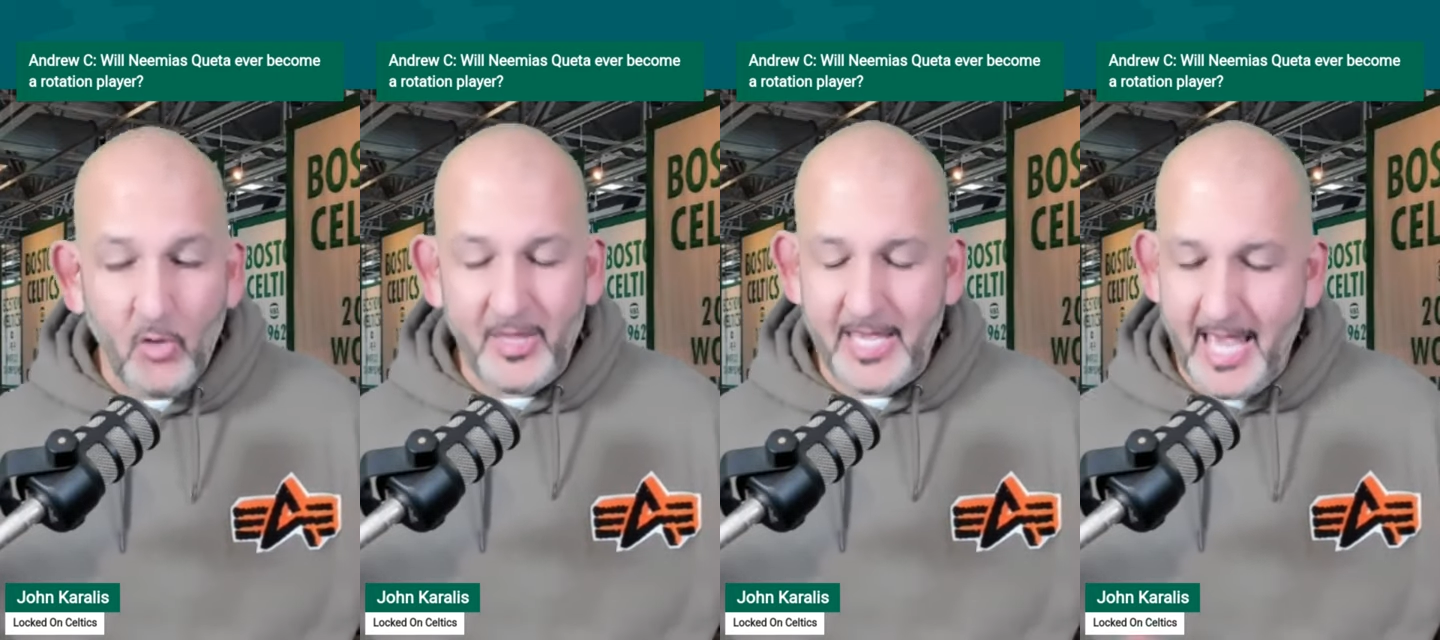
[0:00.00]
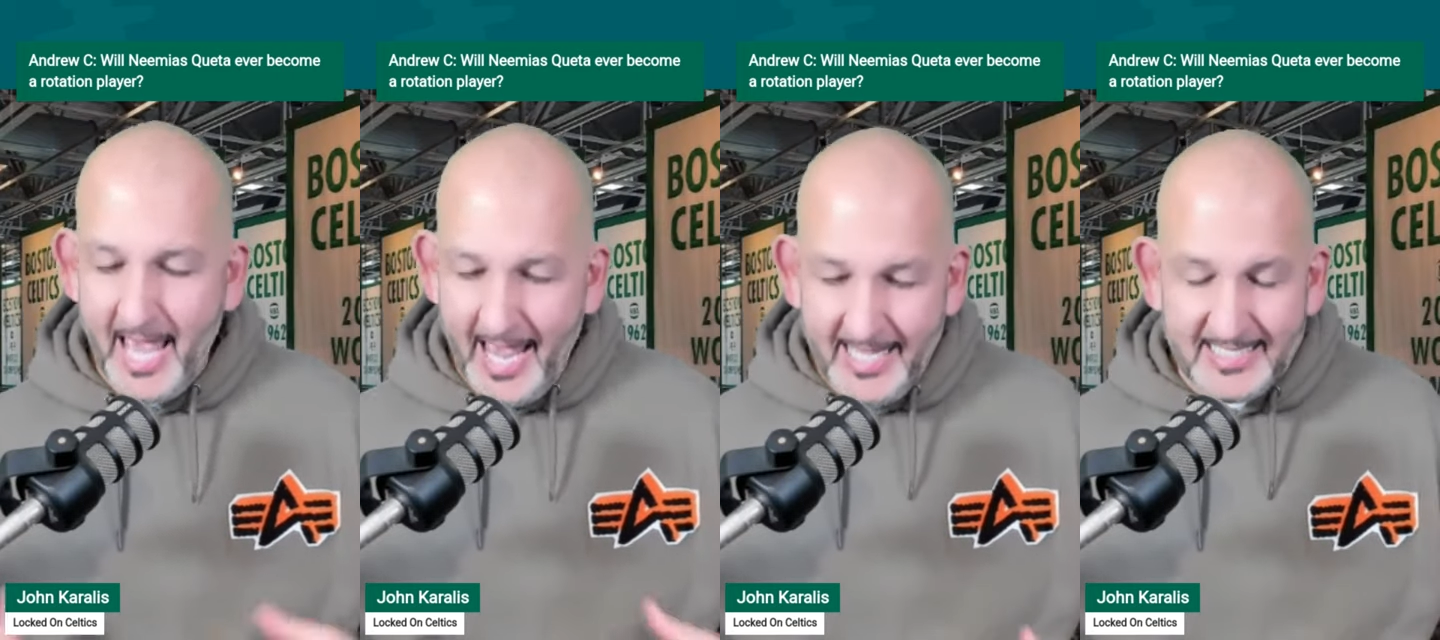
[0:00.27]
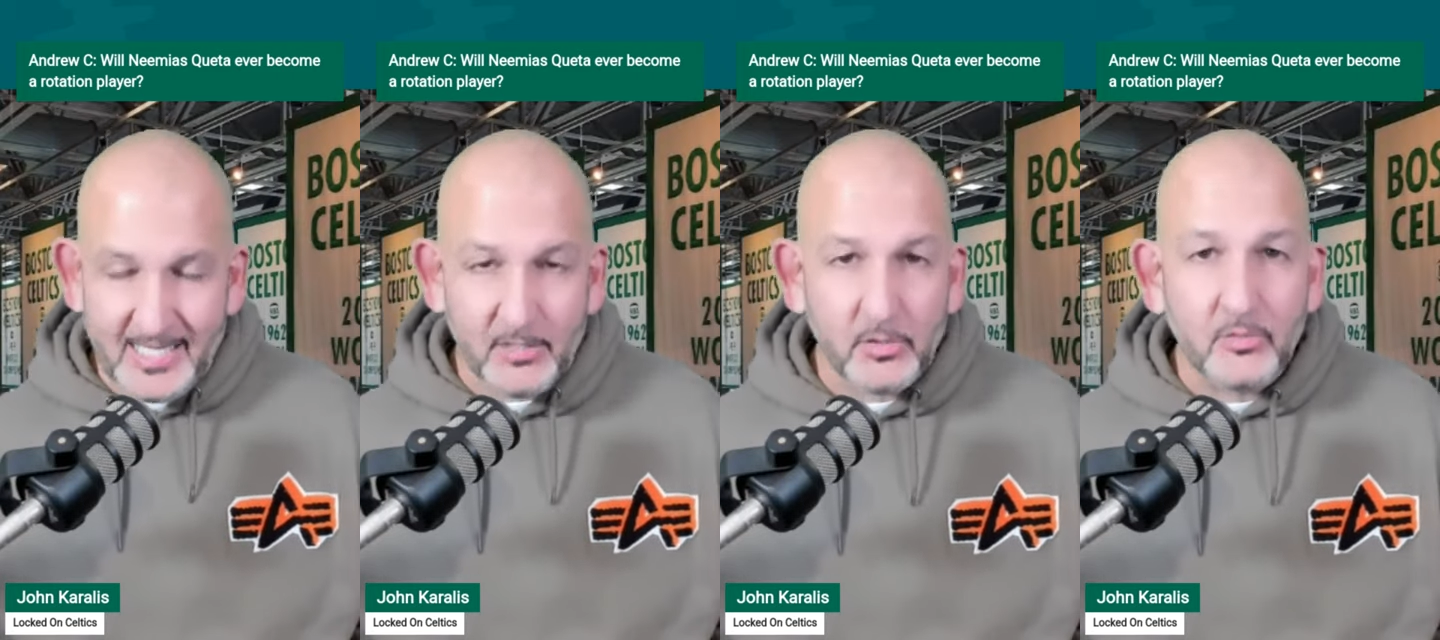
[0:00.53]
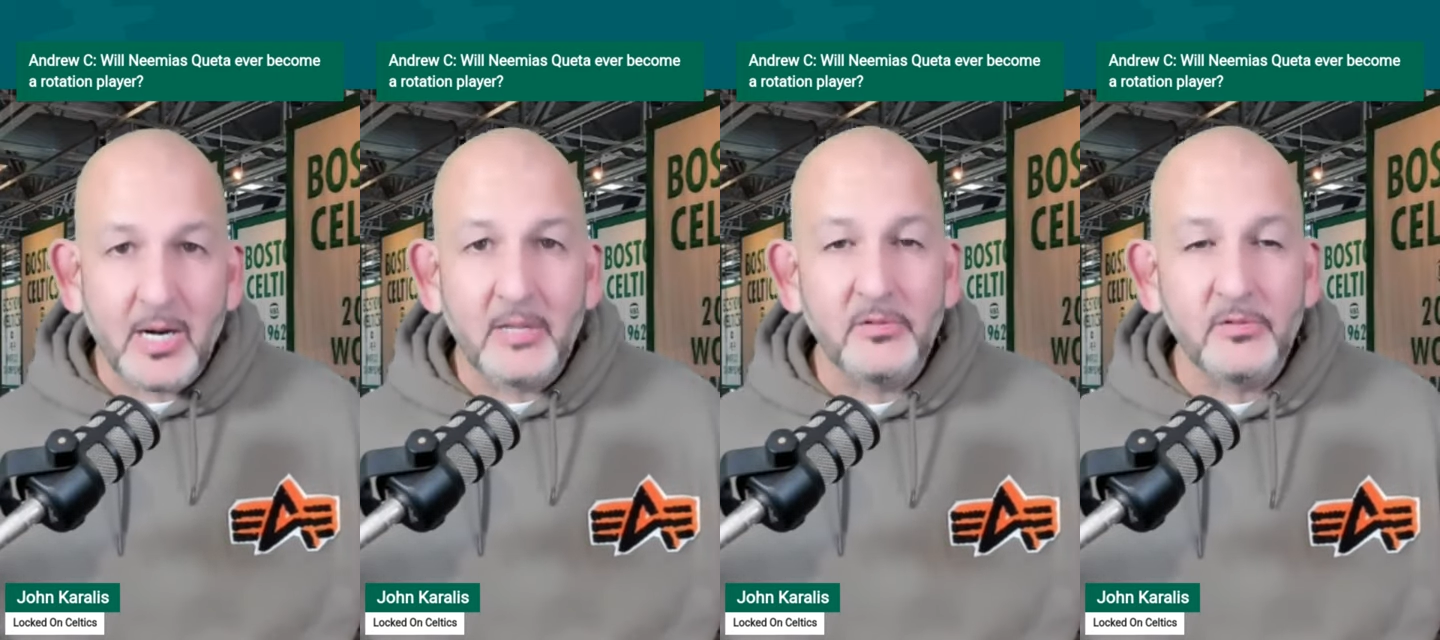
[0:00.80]
He hangs out
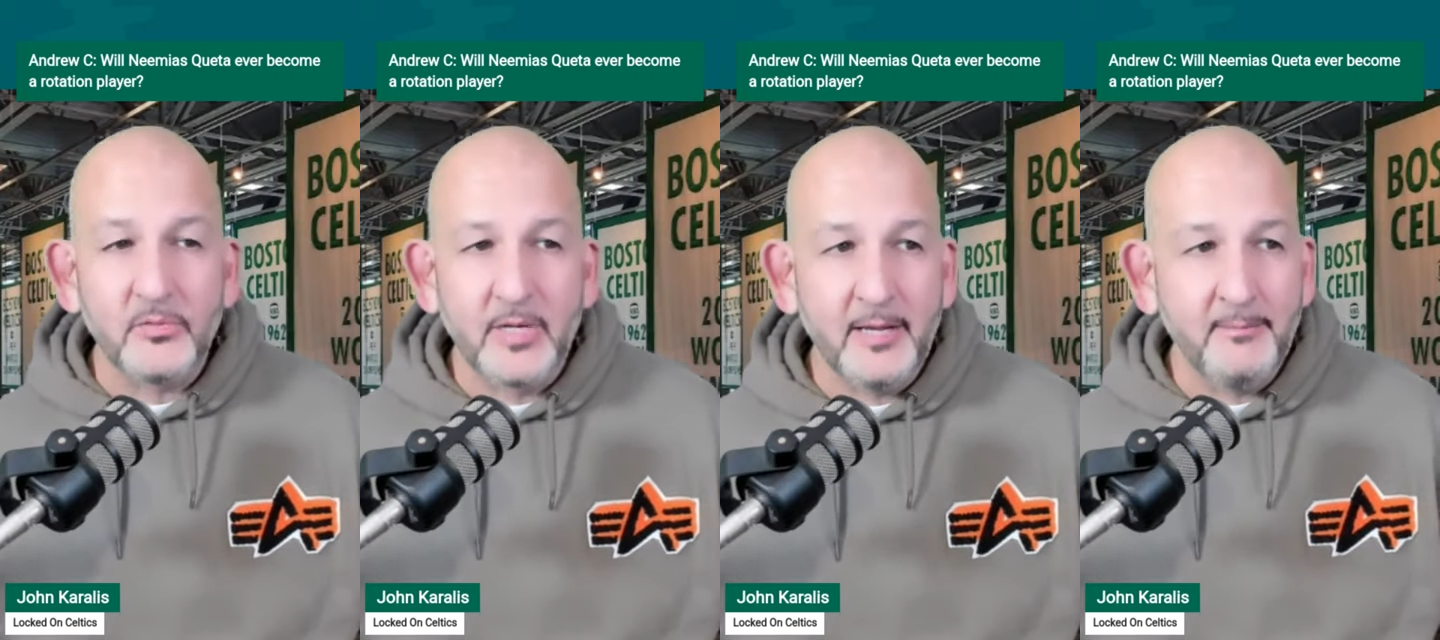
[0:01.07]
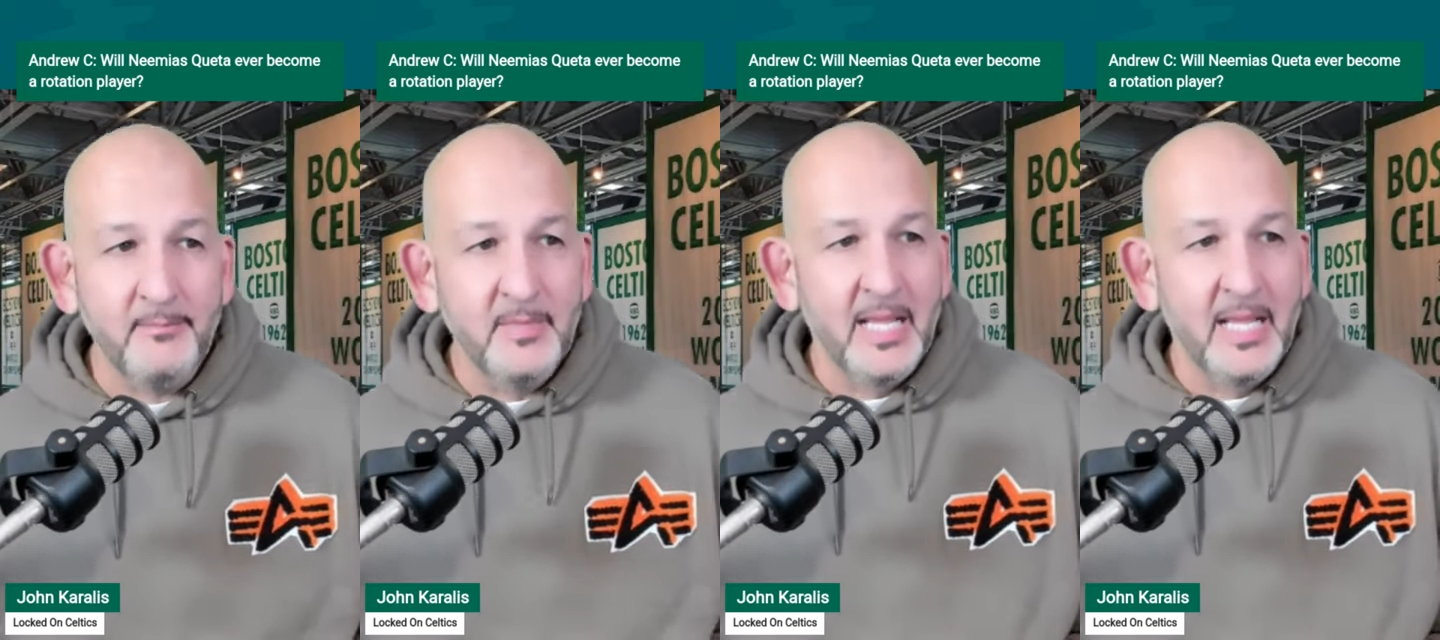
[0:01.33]
around the rim